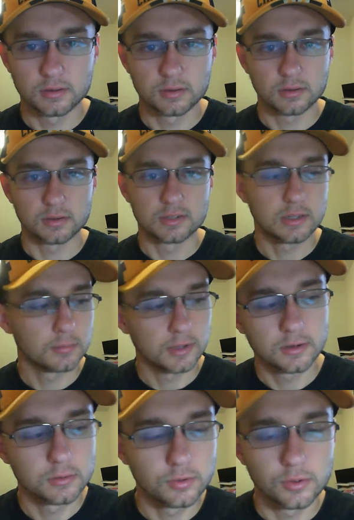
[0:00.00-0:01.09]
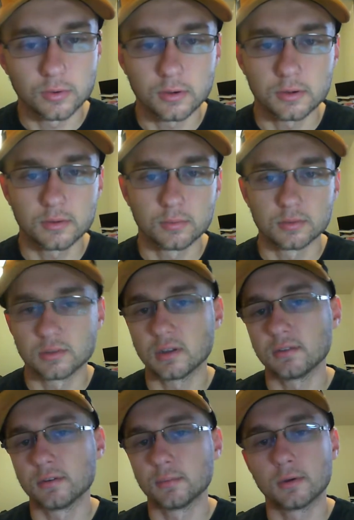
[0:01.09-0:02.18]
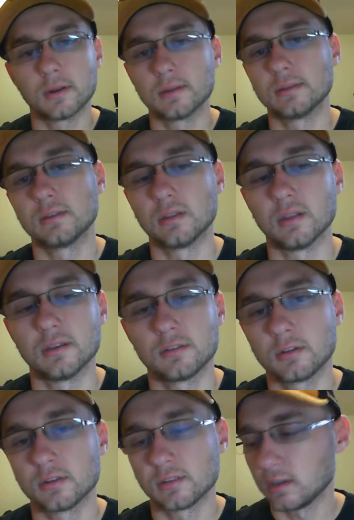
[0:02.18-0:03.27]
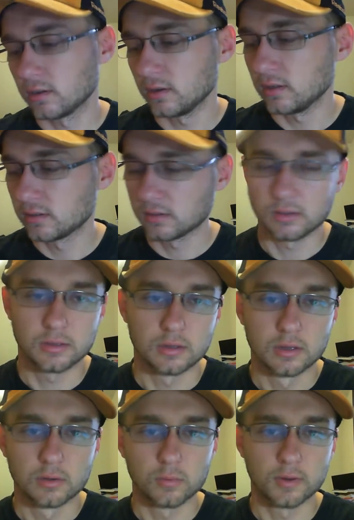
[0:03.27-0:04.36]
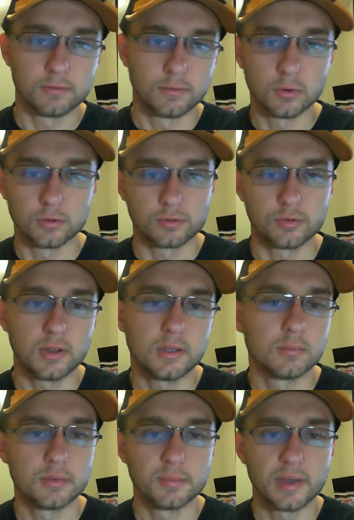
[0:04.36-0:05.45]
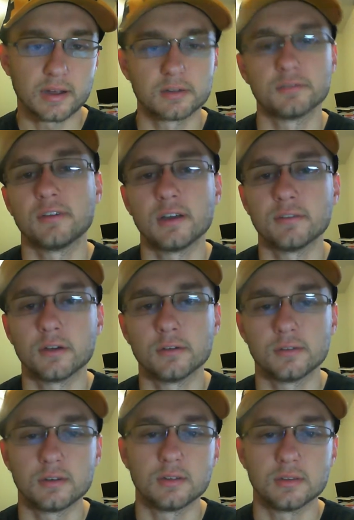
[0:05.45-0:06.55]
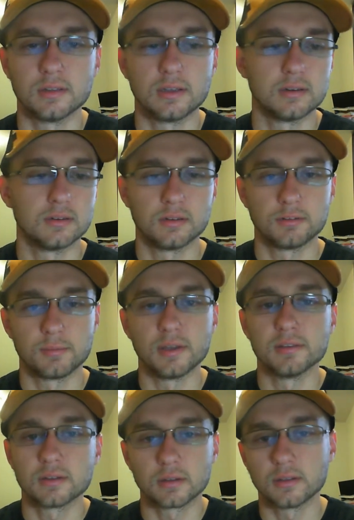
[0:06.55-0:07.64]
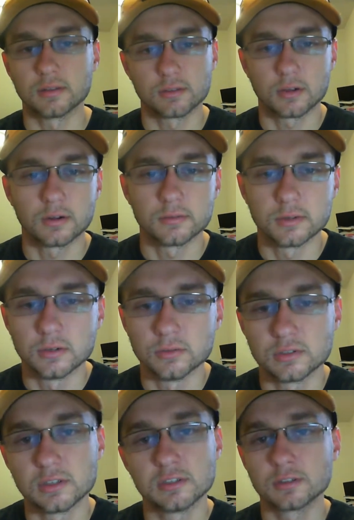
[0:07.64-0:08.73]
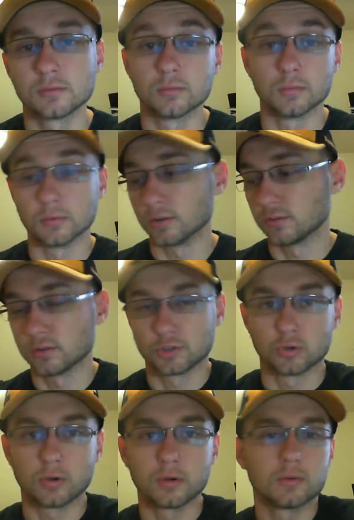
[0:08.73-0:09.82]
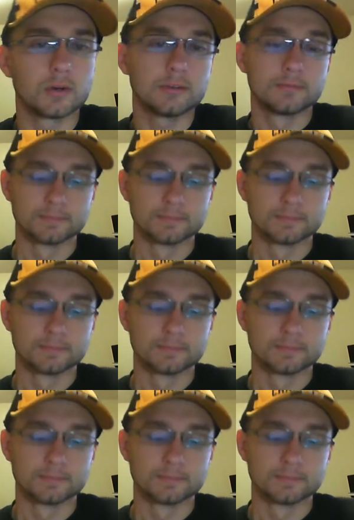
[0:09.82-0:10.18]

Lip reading: a team like New York was tough to put on this list because they could easily win four straight and be back to 500, and then it's basically the start of a new season, just a shorter one.